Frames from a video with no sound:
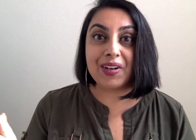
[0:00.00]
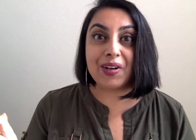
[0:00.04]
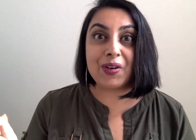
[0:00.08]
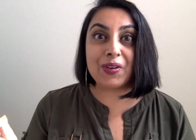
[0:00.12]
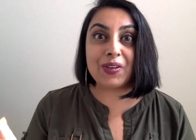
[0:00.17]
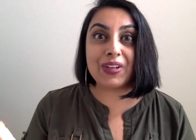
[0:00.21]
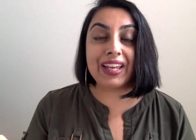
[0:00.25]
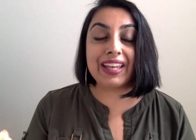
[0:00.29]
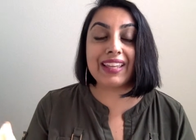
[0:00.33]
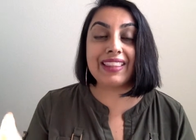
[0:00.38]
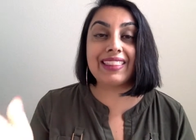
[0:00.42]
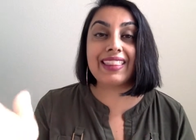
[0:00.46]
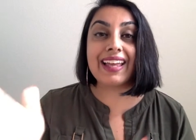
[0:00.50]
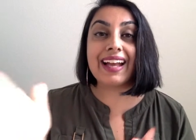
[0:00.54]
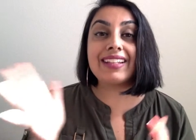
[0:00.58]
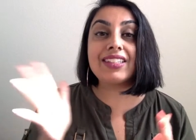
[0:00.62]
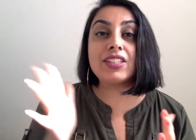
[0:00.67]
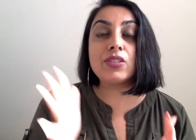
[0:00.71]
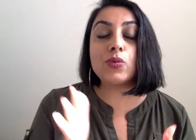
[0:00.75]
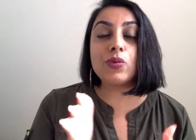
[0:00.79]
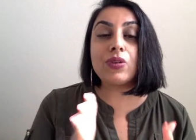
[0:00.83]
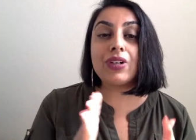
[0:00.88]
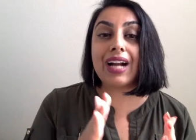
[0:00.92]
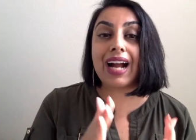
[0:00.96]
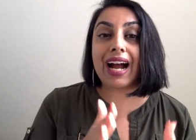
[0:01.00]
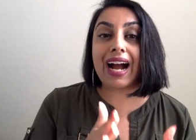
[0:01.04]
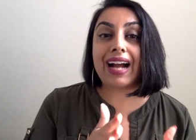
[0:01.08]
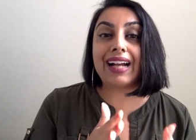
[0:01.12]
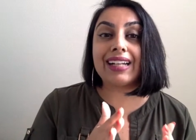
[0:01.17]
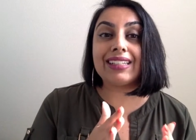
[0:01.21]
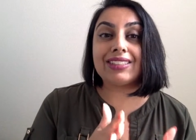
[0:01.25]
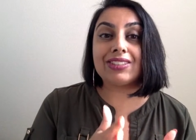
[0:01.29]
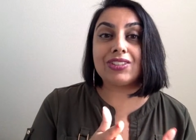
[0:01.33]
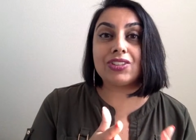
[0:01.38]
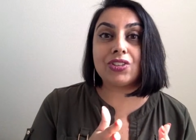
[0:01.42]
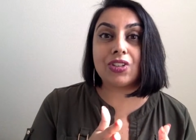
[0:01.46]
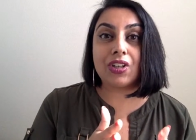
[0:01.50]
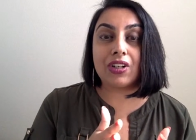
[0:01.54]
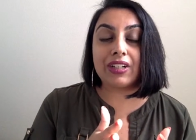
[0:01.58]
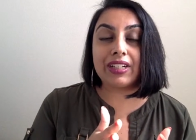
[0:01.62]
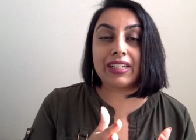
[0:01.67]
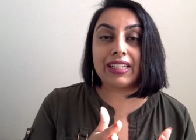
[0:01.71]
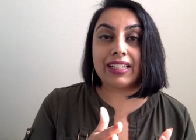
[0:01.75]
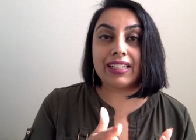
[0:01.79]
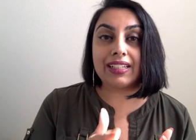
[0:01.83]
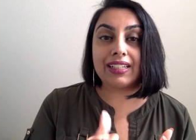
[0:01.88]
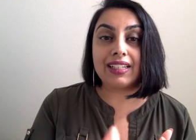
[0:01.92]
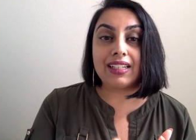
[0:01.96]
Okay? That's where I
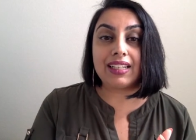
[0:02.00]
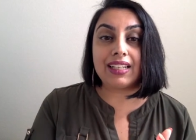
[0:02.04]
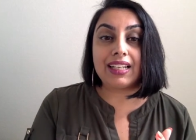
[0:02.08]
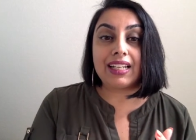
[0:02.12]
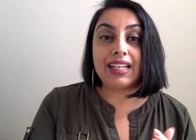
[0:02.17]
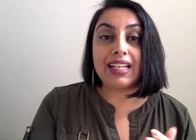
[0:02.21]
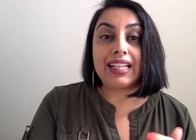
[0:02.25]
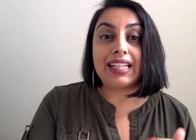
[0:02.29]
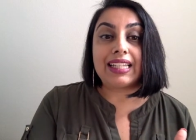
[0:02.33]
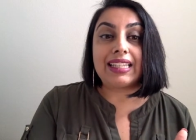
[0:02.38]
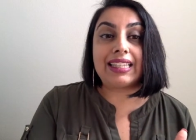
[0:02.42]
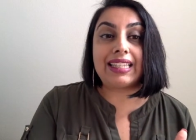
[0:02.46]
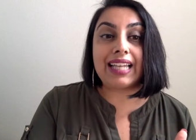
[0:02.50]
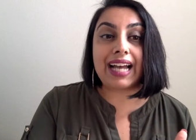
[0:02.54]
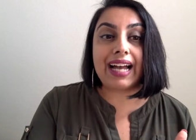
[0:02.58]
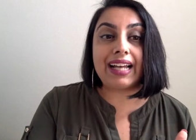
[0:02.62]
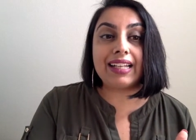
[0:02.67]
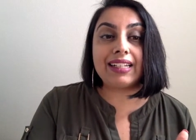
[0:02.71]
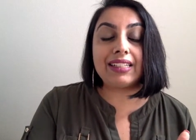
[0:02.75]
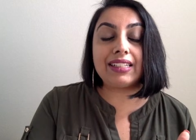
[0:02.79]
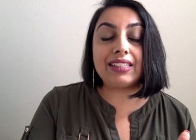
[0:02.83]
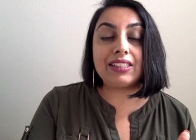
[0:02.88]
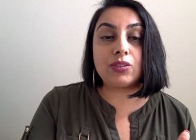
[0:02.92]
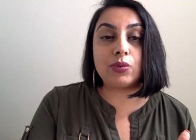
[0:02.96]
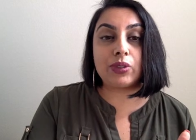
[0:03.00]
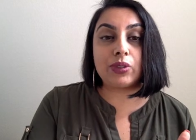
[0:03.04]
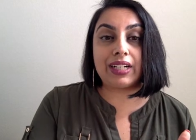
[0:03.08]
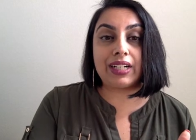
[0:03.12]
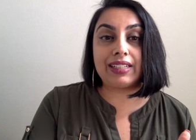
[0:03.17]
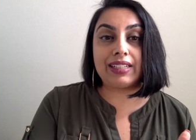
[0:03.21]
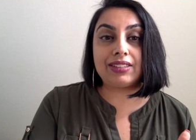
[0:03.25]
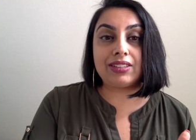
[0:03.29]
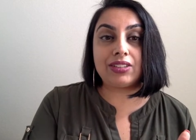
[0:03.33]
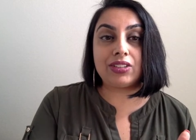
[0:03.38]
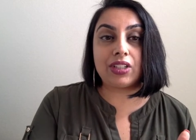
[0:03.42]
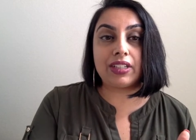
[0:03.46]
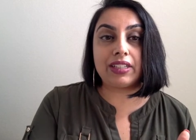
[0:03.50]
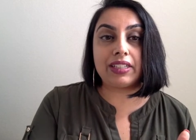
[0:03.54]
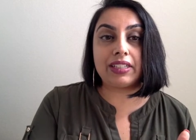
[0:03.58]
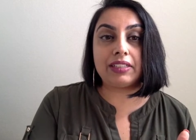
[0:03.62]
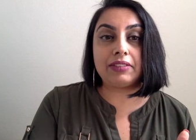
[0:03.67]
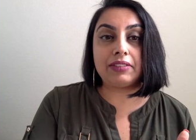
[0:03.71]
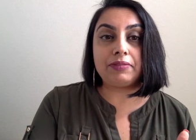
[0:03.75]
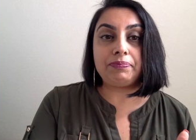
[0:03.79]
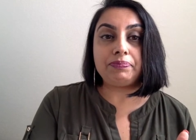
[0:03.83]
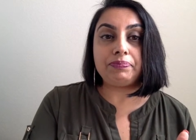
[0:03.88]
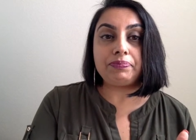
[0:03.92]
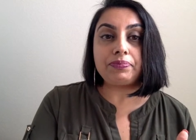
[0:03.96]
started. That is where I
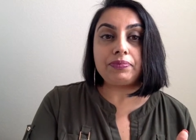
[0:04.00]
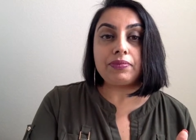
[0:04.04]
started.